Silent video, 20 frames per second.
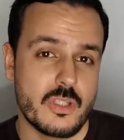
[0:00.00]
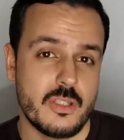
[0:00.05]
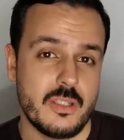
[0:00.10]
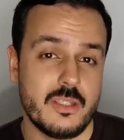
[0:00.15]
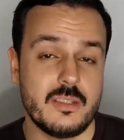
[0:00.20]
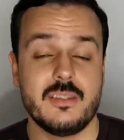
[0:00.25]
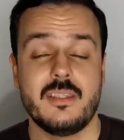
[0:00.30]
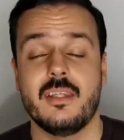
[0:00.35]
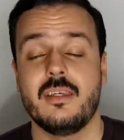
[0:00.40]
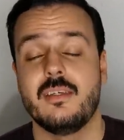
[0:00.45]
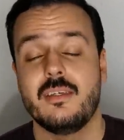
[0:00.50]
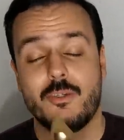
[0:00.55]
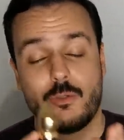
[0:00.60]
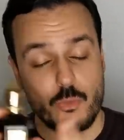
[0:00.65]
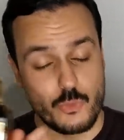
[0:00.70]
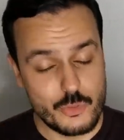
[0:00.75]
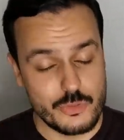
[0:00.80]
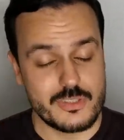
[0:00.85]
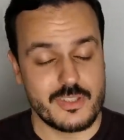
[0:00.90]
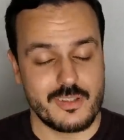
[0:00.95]
in the
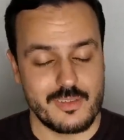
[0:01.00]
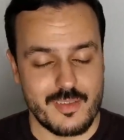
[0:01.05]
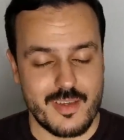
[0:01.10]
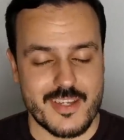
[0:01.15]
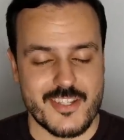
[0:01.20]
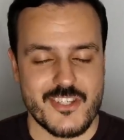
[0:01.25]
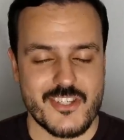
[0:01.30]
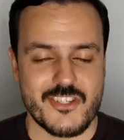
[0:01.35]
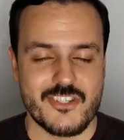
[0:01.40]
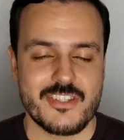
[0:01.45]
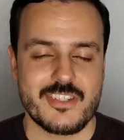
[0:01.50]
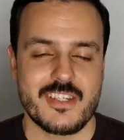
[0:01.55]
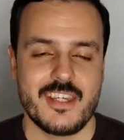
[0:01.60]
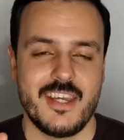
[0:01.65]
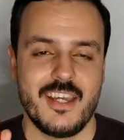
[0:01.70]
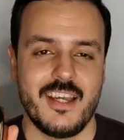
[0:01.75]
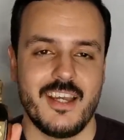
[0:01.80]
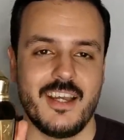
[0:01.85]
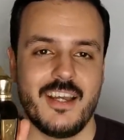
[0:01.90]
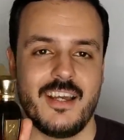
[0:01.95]
wood collection,
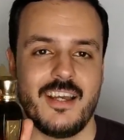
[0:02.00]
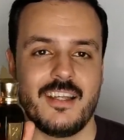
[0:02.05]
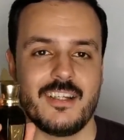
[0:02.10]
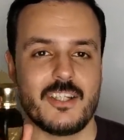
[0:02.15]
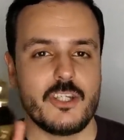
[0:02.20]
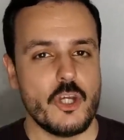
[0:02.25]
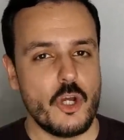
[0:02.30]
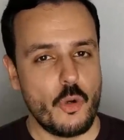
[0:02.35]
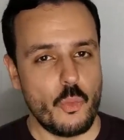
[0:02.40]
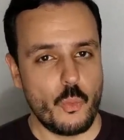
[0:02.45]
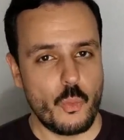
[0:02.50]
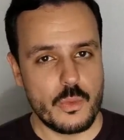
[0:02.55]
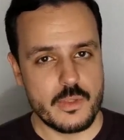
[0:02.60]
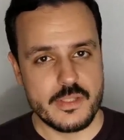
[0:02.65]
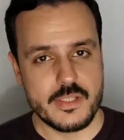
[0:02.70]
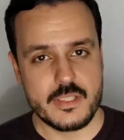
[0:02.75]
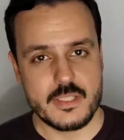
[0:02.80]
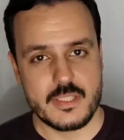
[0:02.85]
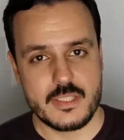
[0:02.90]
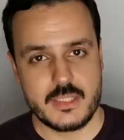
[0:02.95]
go
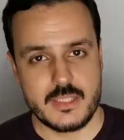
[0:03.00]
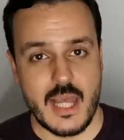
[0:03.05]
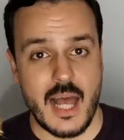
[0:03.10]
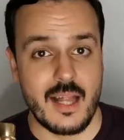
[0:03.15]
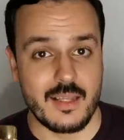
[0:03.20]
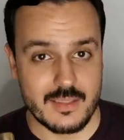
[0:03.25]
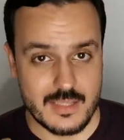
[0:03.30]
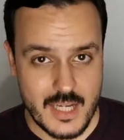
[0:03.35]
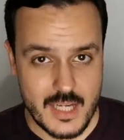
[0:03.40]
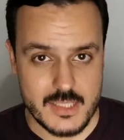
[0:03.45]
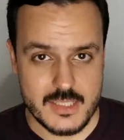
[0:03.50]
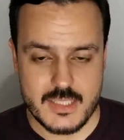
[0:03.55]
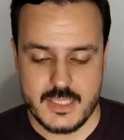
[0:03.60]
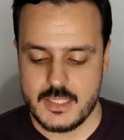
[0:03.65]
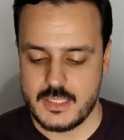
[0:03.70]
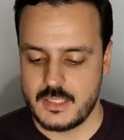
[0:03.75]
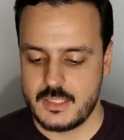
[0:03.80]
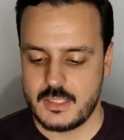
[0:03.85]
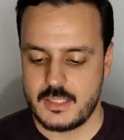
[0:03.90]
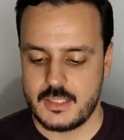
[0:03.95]
with
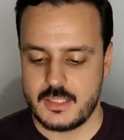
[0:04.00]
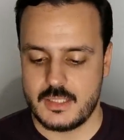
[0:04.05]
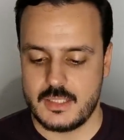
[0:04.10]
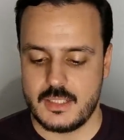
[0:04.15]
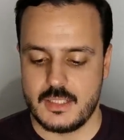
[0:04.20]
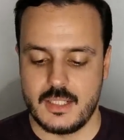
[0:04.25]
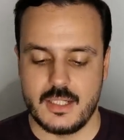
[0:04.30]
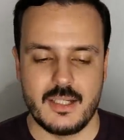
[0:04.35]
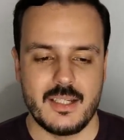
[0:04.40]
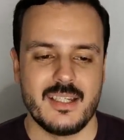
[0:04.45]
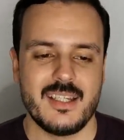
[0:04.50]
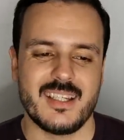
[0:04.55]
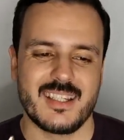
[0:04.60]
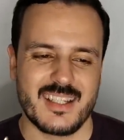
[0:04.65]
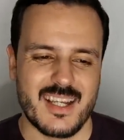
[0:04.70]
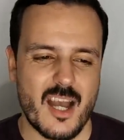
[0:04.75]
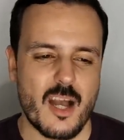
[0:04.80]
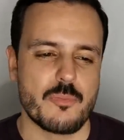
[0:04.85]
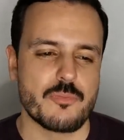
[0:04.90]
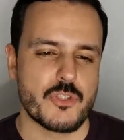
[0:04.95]
Alcat. Uh,
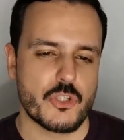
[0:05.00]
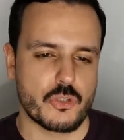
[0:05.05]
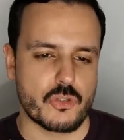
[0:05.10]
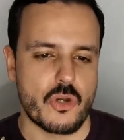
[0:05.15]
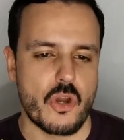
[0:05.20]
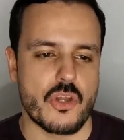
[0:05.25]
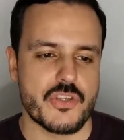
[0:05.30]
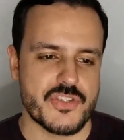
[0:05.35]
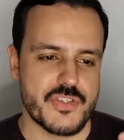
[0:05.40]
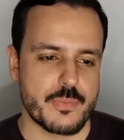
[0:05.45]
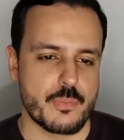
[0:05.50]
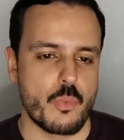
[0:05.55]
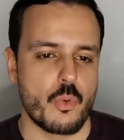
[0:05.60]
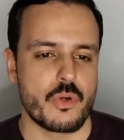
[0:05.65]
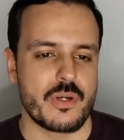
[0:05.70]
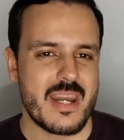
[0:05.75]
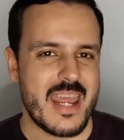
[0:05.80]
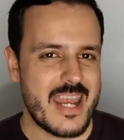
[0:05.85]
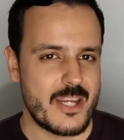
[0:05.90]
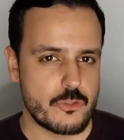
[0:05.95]
it comes across
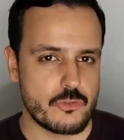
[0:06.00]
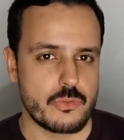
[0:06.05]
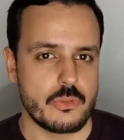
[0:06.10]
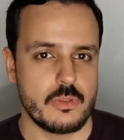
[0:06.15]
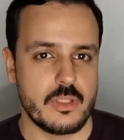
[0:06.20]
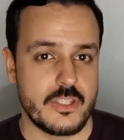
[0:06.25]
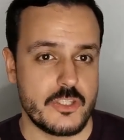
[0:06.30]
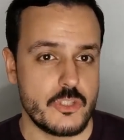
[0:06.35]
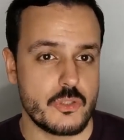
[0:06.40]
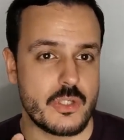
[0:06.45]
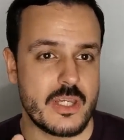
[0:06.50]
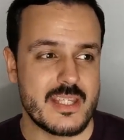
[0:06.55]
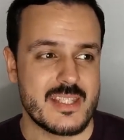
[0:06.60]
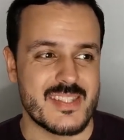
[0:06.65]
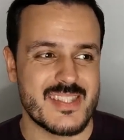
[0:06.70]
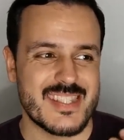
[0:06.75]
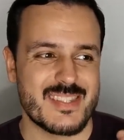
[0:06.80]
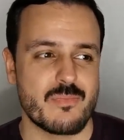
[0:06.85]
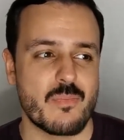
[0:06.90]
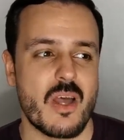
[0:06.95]
more natural and you
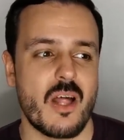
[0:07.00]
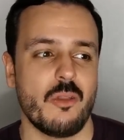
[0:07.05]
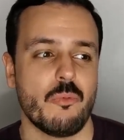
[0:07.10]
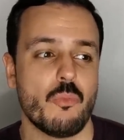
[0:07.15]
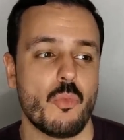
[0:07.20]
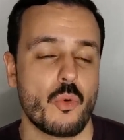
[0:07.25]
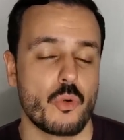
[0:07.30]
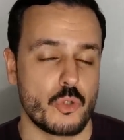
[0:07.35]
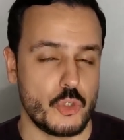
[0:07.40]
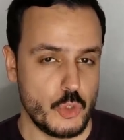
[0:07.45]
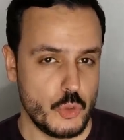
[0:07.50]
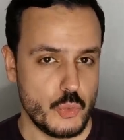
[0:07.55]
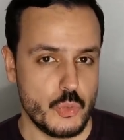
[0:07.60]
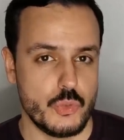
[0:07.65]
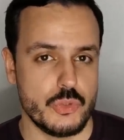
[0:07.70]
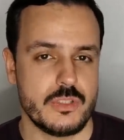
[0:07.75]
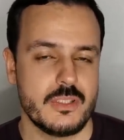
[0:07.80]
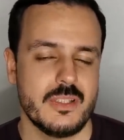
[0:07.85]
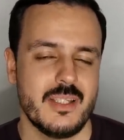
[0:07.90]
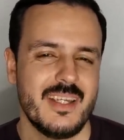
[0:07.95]
can smell more
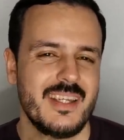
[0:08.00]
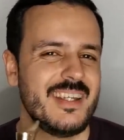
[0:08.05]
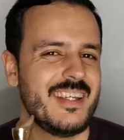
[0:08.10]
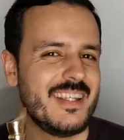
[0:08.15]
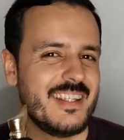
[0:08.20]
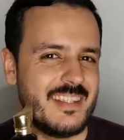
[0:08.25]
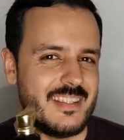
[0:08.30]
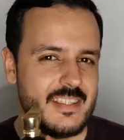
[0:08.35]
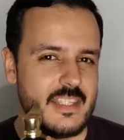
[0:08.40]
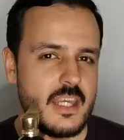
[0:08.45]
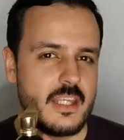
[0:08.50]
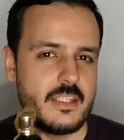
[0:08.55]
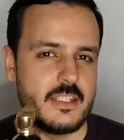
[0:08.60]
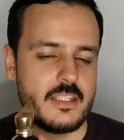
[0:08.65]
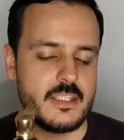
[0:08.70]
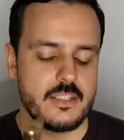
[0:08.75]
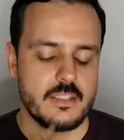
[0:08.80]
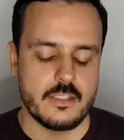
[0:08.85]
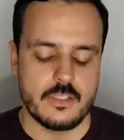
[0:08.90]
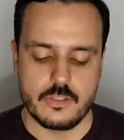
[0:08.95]
wood than
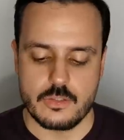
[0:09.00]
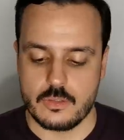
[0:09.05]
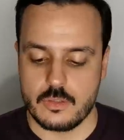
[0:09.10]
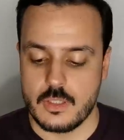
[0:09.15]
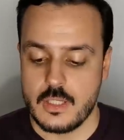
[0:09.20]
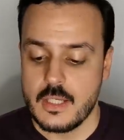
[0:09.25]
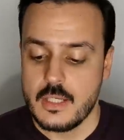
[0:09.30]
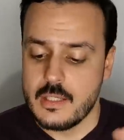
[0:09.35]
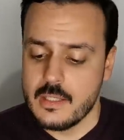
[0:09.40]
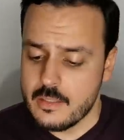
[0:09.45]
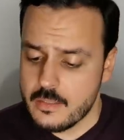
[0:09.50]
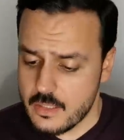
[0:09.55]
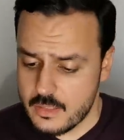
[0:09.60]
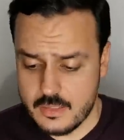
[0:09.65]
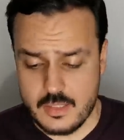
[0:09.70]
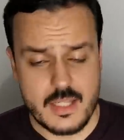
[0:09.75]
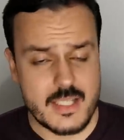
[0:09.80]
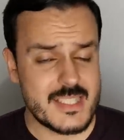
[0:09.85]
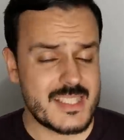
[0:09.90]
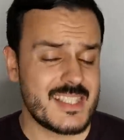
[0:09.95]
in here.
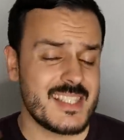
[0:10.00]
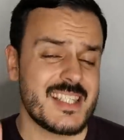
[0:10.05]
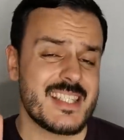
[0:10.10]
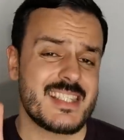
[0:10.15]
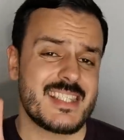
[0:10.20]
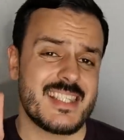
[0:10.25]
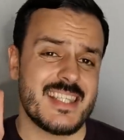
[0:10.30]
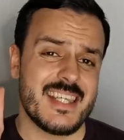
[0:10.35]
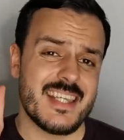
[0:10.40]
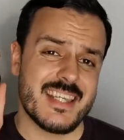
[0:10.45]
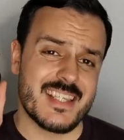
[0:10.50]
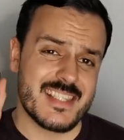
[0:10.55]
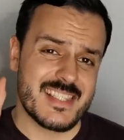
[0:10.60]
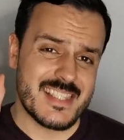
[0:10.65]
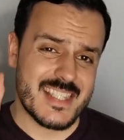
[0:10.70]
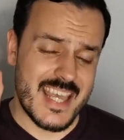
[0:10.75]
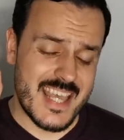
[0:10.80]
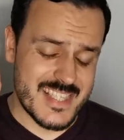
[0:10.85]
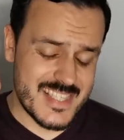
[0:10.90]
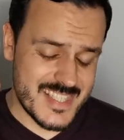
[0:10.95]
Nonetheless, this
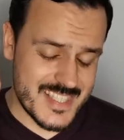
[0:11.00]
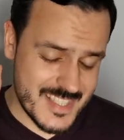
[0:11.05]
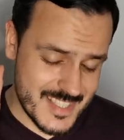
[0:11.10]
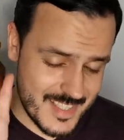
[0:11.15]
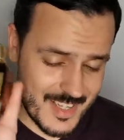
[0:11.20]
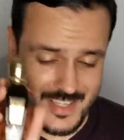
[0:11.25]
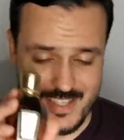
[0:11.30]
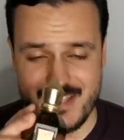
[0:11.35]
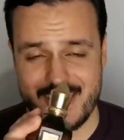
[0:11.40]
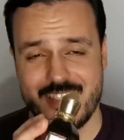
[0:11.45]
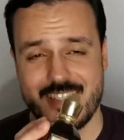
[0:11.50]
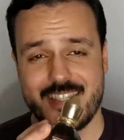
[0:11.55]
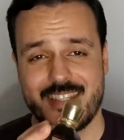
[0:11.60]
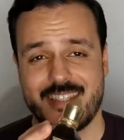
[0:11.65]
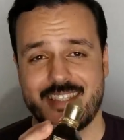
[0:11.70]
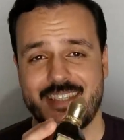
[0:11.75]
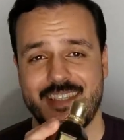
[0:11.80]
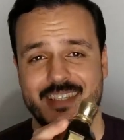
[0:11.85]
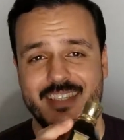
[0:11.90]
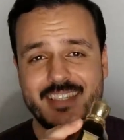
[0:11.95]
is a stunning
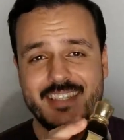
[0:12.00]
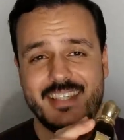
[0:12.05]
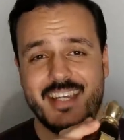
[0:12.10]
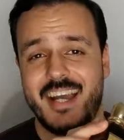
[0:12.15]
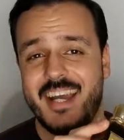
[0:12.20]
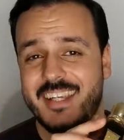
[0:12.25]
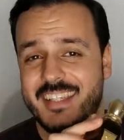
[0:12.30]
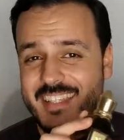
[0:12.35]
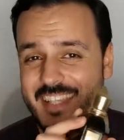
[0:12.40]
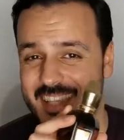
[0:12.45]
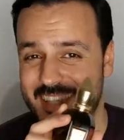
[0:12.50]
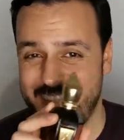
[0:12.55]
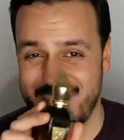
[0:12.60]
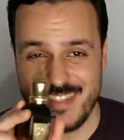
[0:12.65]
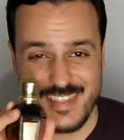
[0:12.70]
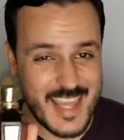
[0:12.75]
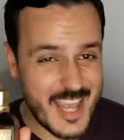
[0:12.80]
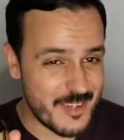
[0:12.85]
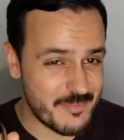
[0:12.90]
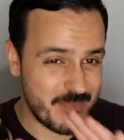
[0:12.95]
scent. I,
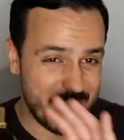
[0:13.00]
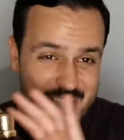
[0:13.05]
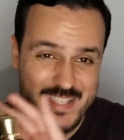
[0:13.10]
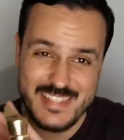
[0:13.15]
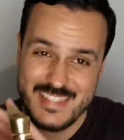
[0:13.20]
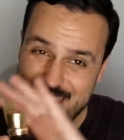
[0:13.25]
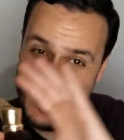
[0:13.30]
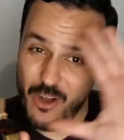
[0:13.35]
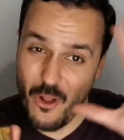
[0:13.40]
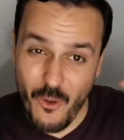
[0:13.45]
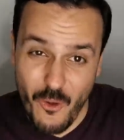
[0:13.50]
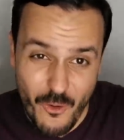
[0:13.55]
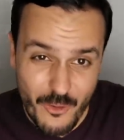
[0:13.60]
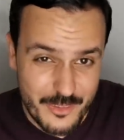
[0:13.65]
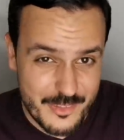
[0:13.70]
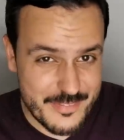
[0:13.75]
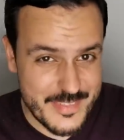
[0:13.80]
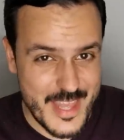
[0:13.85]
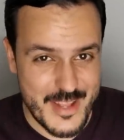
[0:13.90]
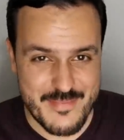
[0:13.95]
that being said,
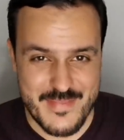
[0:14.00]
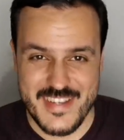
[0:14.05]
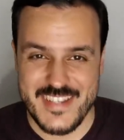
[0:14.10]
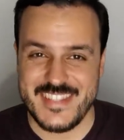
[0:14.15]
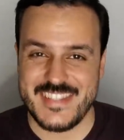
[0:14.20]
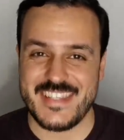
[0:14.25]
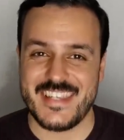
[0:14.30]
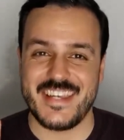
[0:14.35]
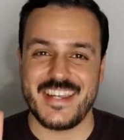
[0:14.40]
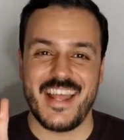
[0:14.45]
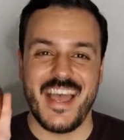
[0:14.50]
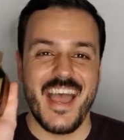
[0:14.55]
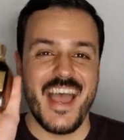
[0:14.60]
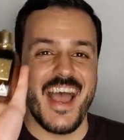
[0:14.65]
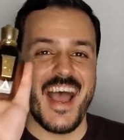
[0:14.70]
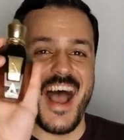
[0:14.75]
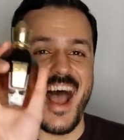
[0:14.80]
all of that being said,